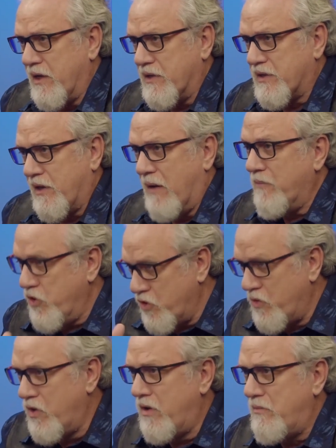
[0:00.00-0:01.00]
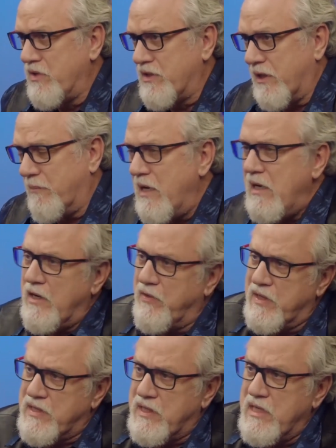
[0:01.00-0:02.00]
about Islam. You were a Muslim.
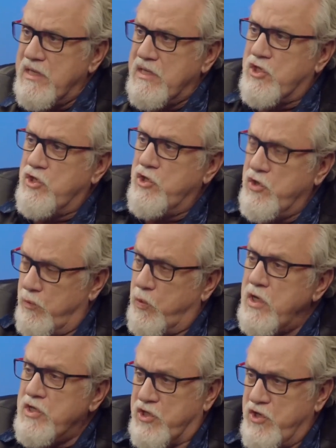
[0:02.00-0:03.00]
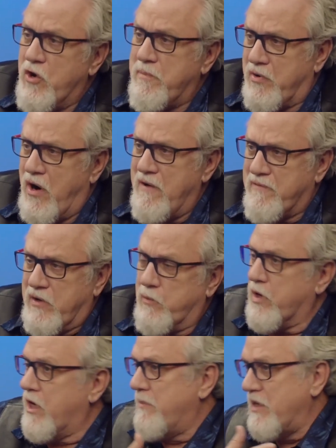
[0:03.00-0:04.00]
This was your
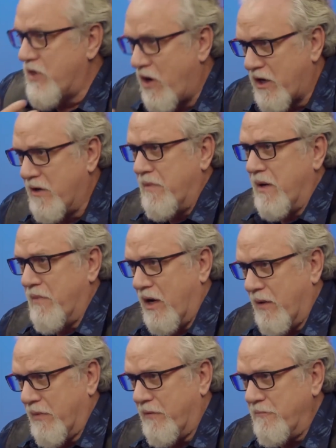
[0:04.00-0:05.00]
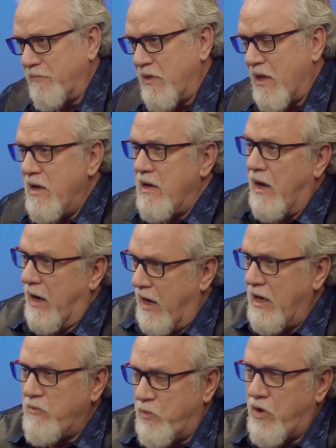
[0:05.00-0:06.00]
prophet. We're going to be talking about Muhammad.
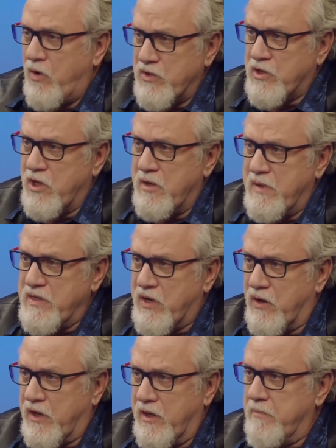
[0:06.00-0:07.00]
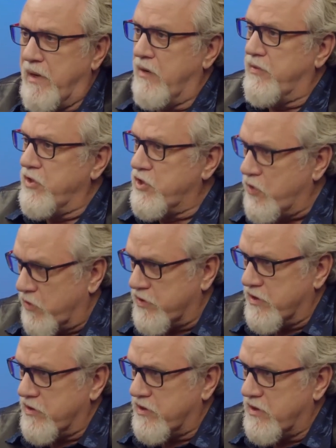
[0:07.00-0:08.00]
And we're also going to be talking about the
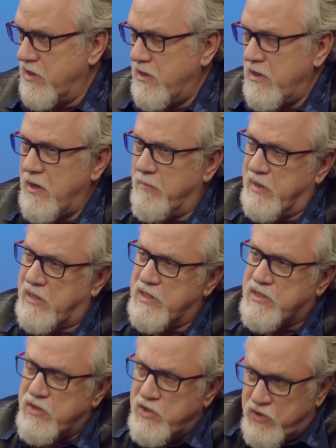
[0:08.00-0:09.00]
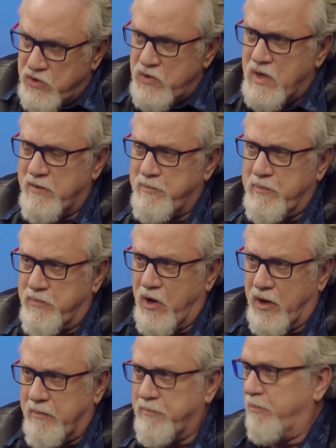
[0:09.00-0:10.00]
sources. Because you have been
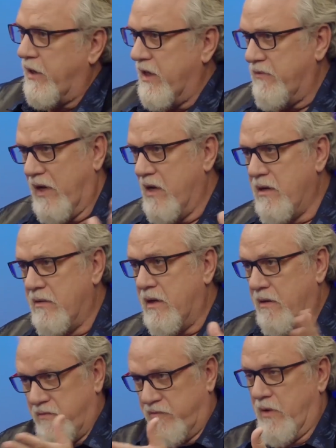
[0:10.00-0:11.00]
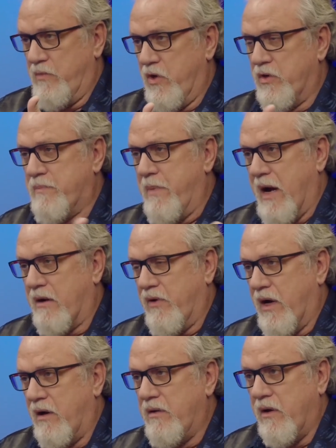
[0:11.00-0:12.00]
brought up believing, from your
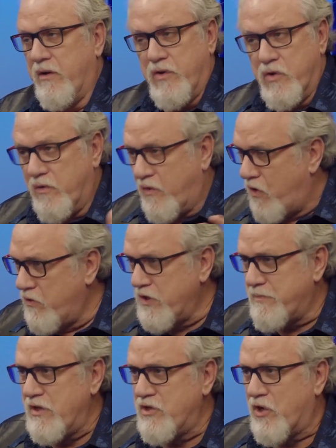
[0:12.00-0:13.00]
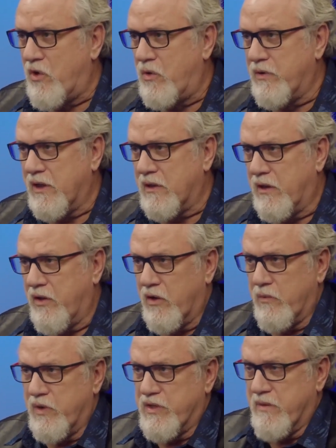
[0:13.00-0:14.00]
background, you've always been told that
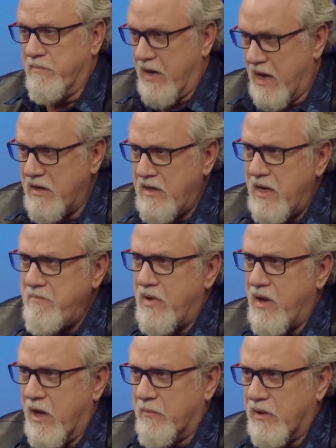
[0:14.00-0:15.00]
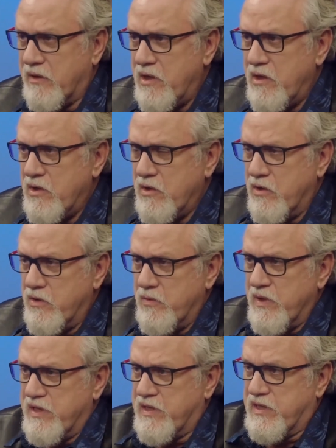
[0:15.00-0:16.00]
there was a man named Muhammad who
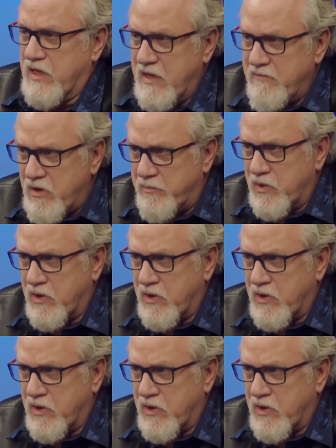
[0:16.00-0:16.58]
received